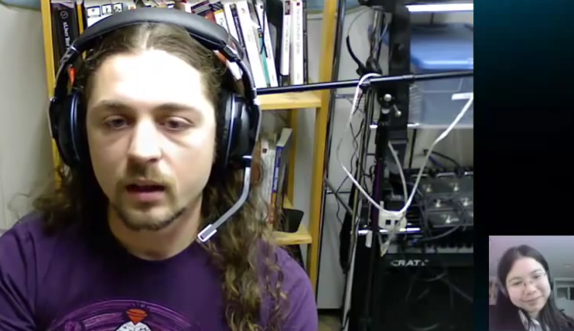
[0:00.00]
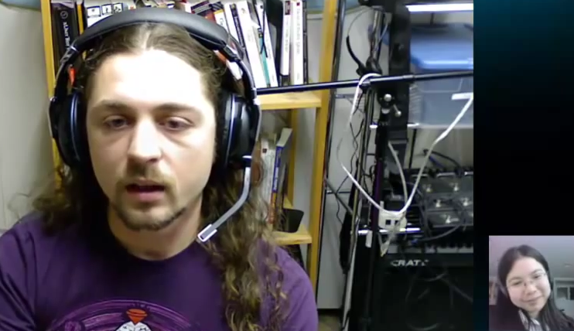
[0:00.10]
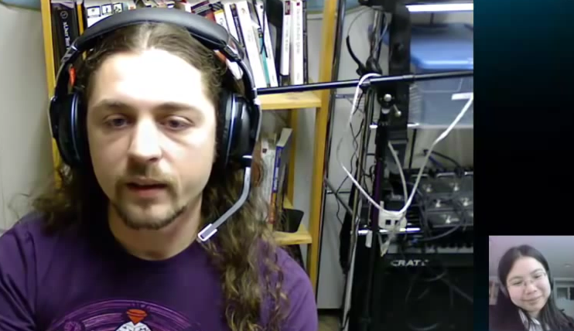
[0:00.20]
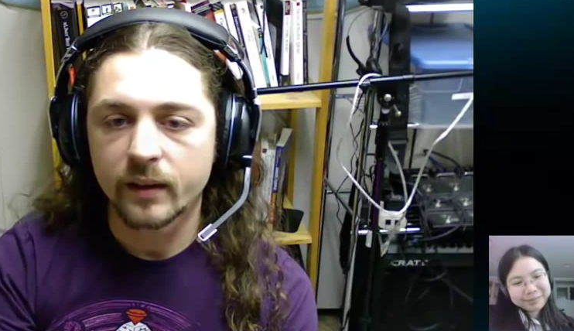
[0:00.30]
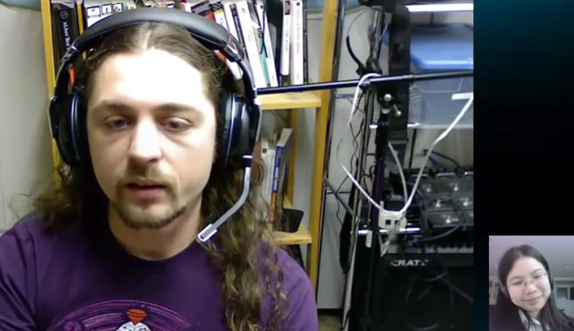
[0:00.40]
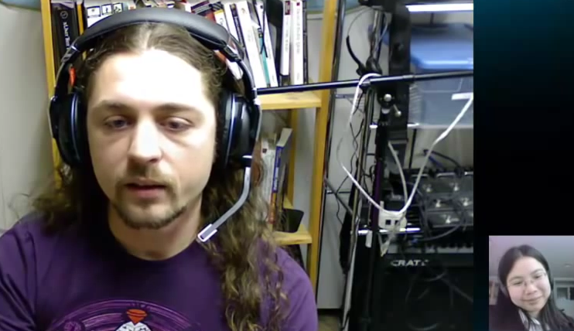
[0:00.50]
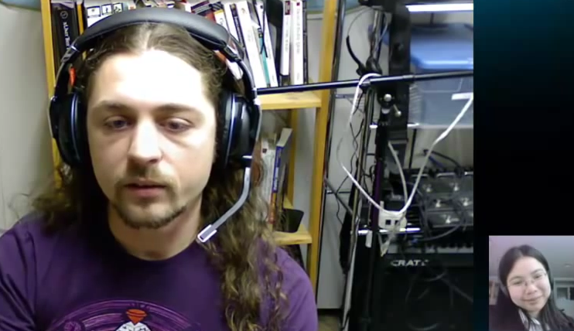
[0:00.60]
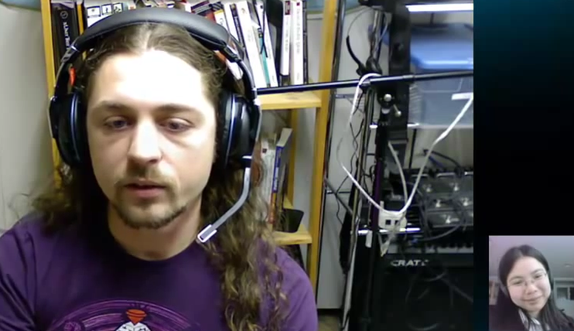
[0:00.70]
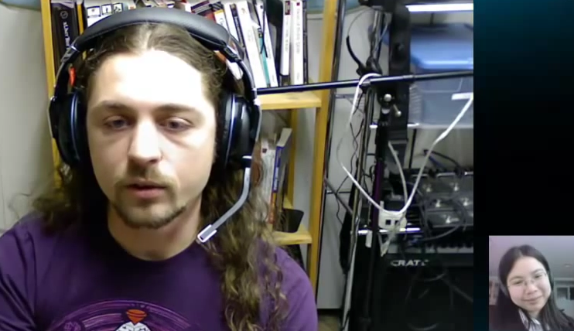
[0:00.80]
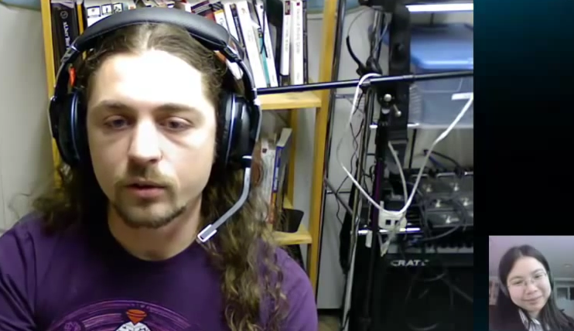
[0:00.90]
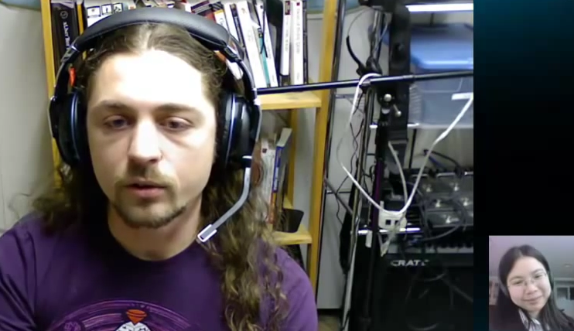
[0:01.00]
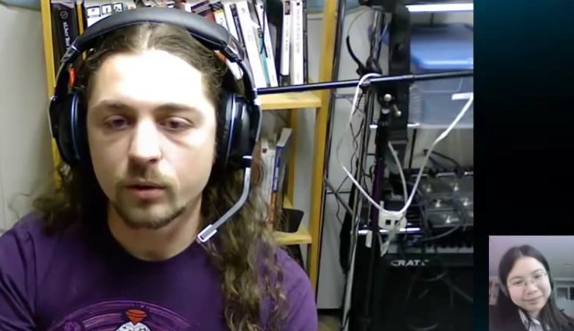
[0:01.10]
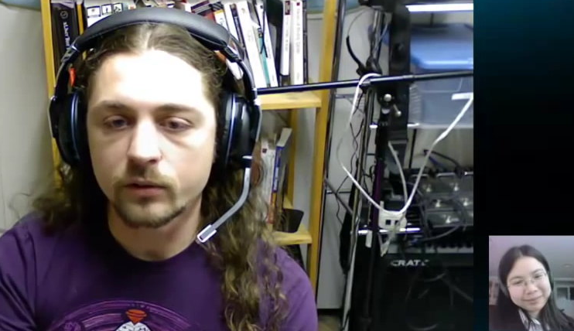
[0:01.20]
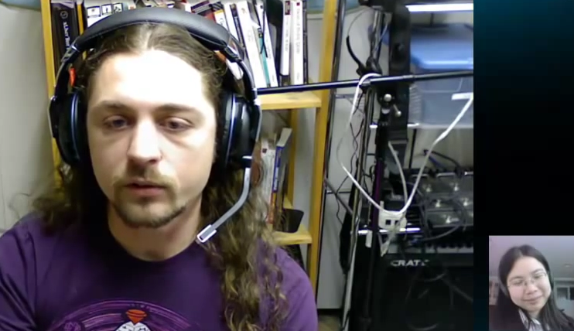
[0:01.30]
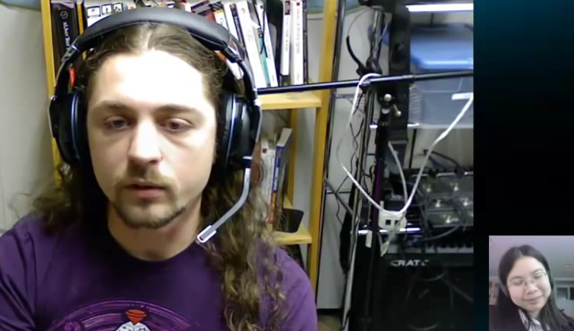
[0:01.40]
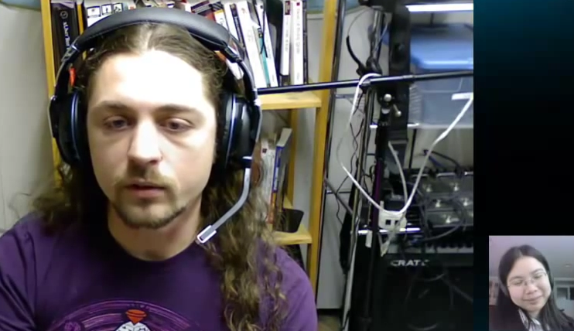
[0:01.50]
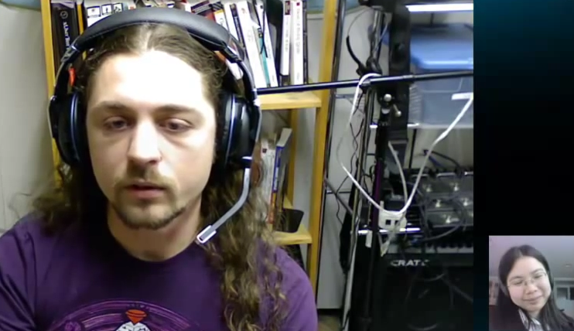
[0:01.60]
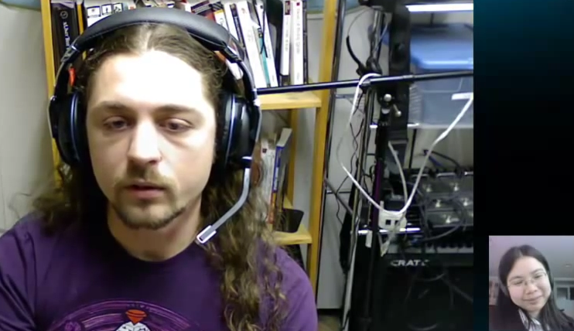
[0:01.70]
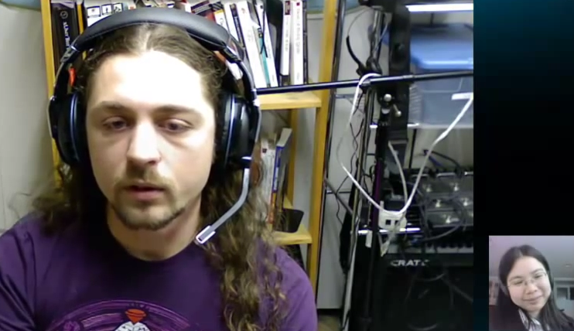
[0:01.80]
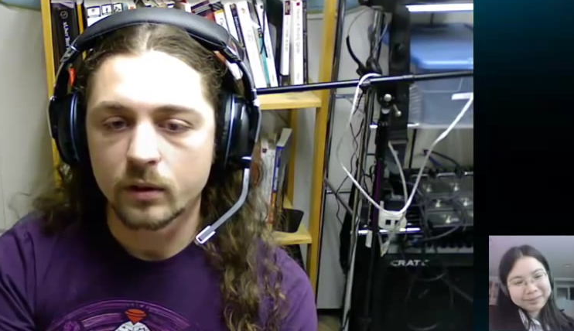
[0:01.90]
Speaker 1: That is a good question.
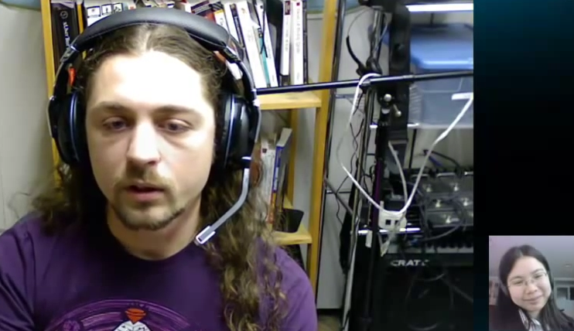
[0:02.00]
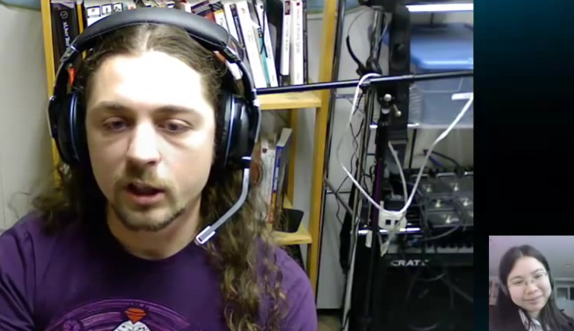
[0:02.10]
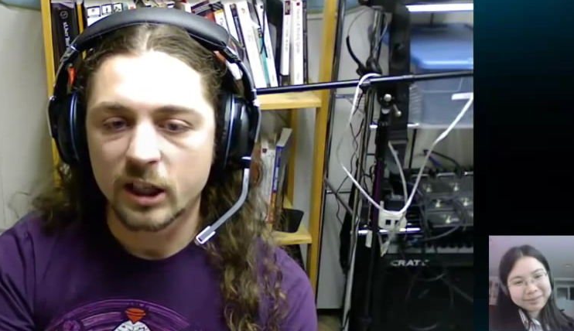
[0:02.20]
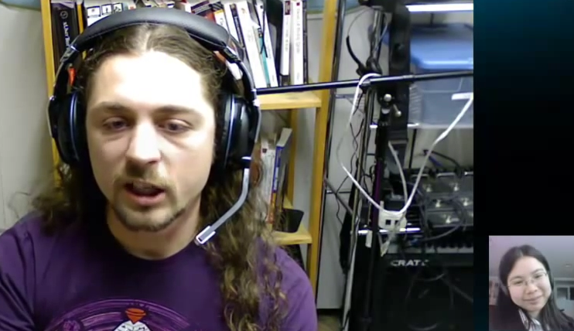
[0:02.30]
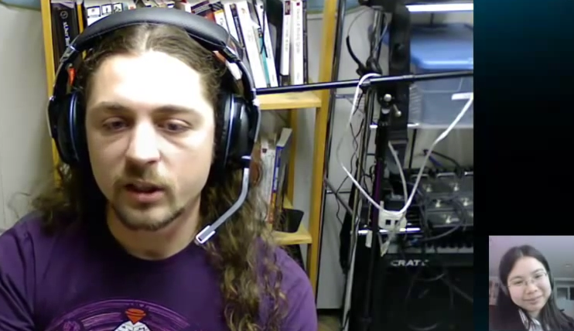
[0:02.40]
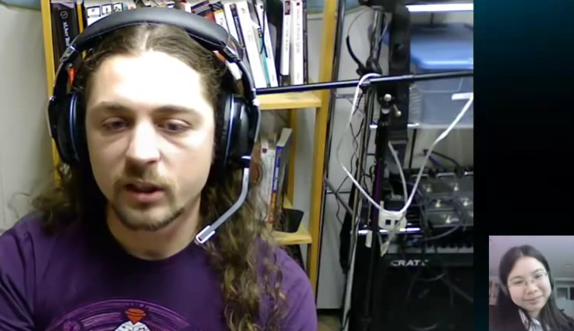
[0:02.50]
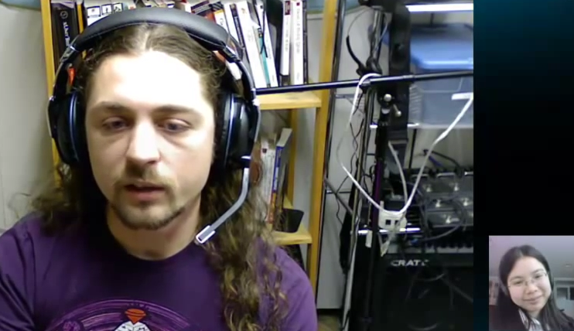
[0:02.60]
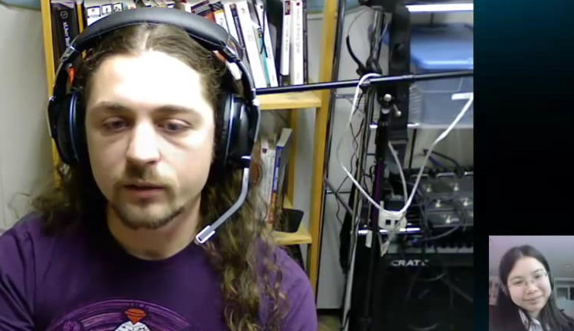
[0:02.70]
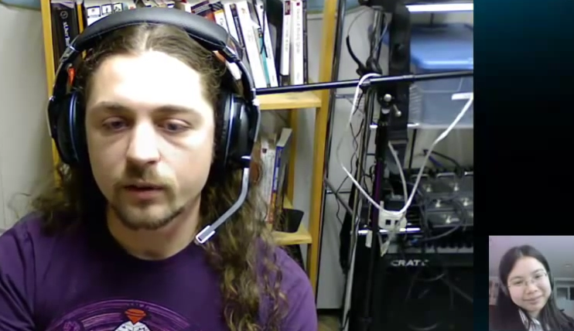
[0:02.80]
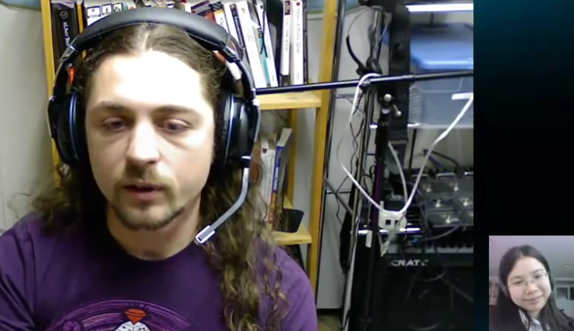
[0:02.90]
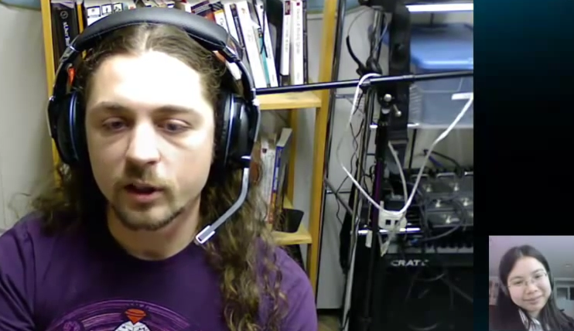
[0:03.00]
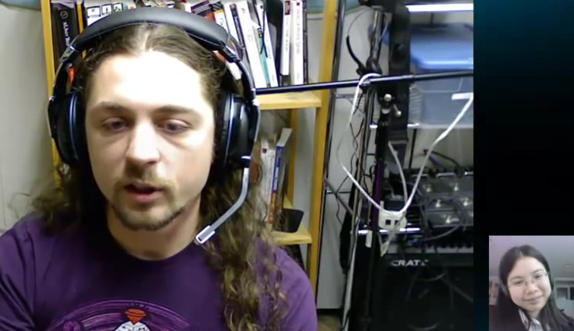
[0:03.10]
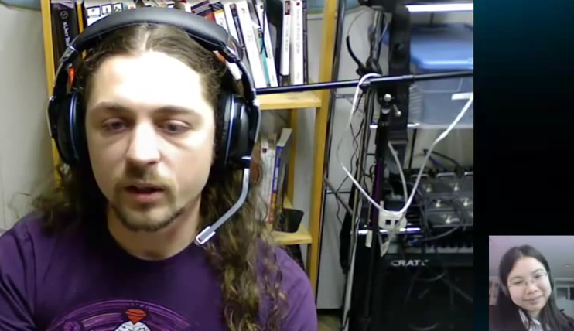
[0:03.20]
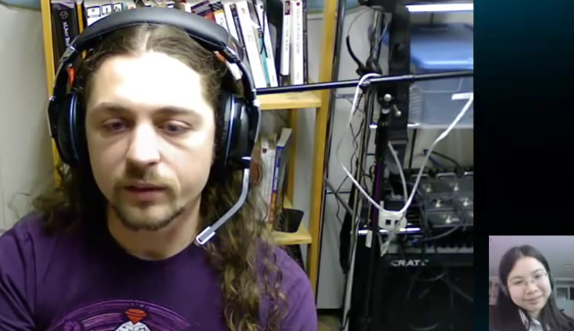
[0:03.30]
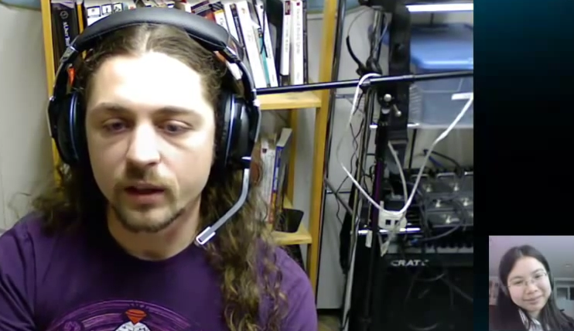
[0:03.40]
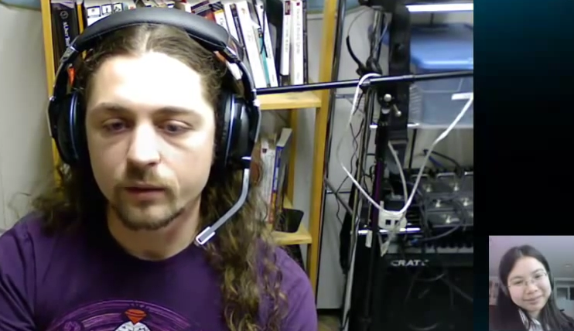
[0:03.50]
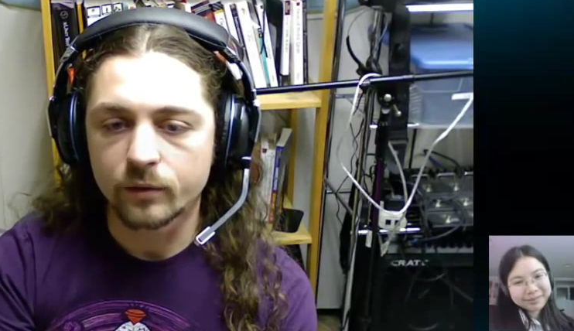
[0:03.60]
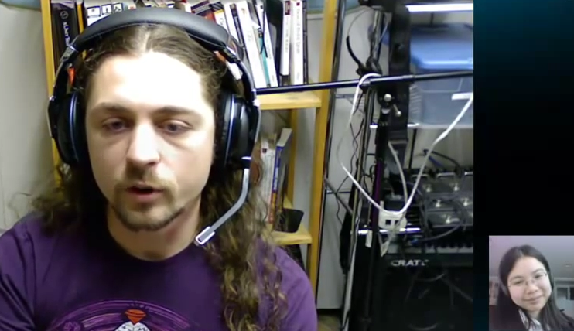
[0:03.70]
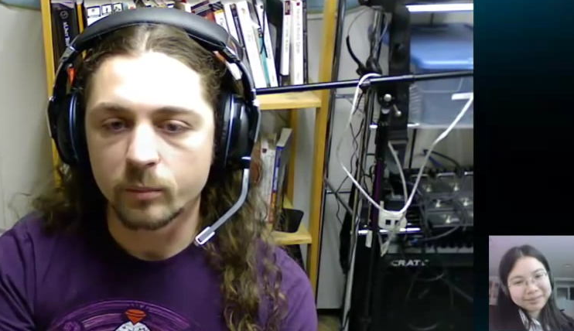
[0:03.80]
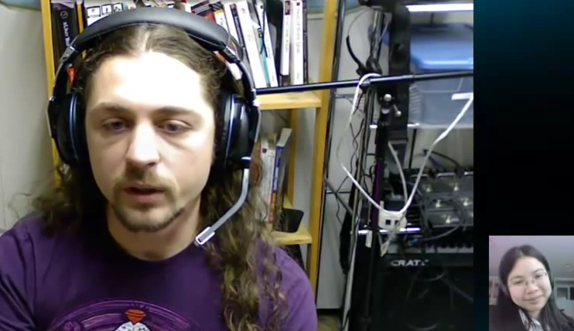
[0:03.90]
I might have to think about that
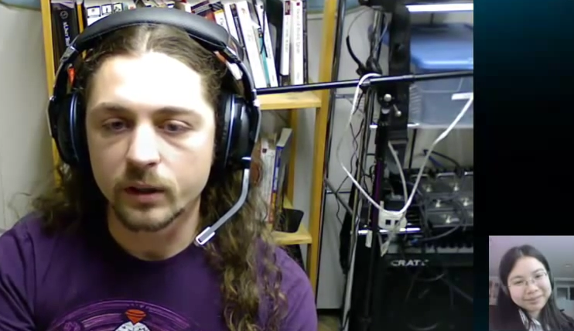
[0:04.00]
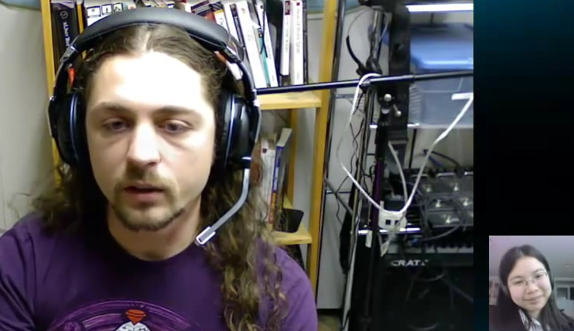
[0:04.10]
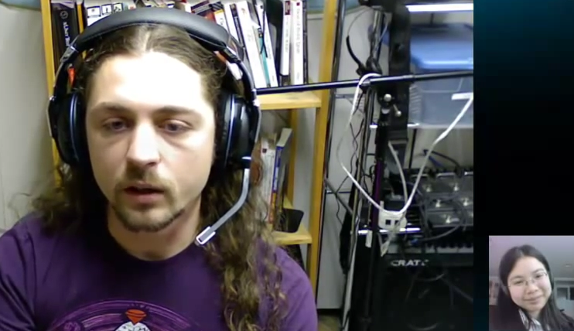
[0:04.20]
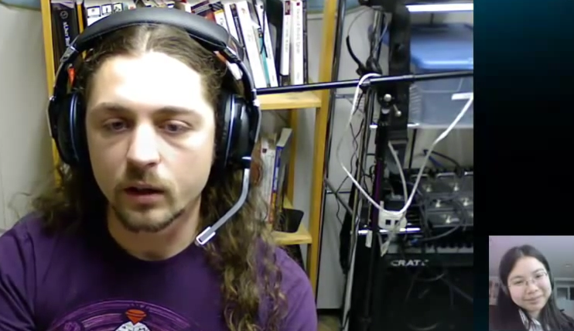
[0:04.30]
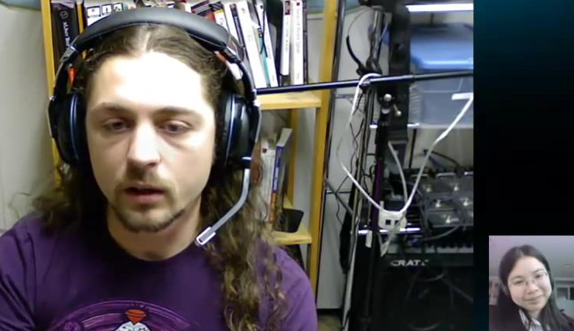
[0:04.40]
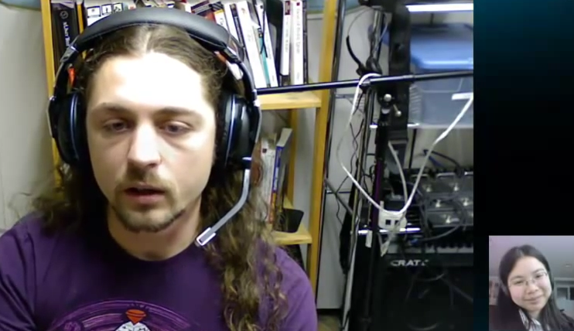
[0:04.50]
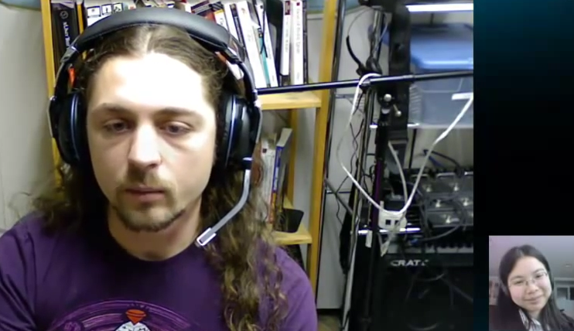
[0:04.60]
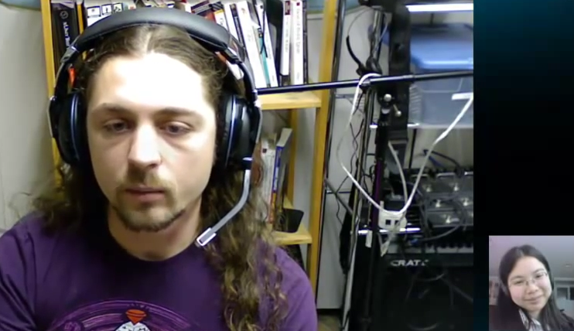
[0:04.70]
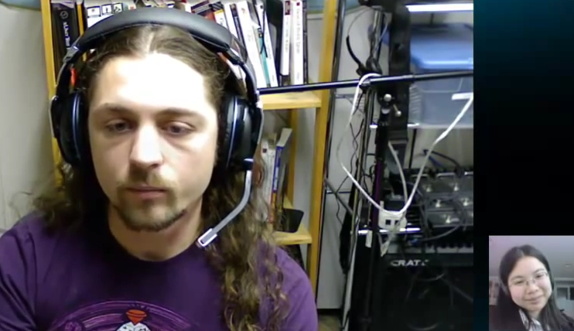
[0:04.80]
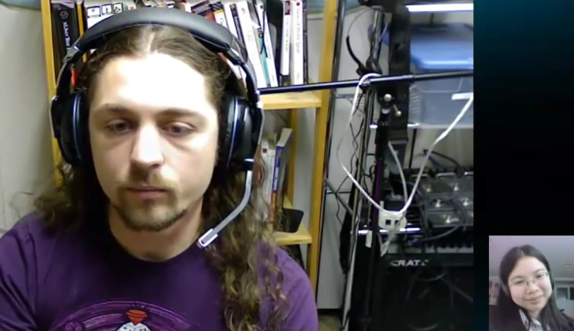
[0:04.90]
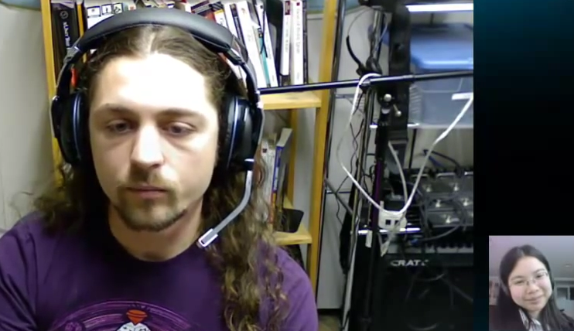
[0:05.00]
for a minute. Um,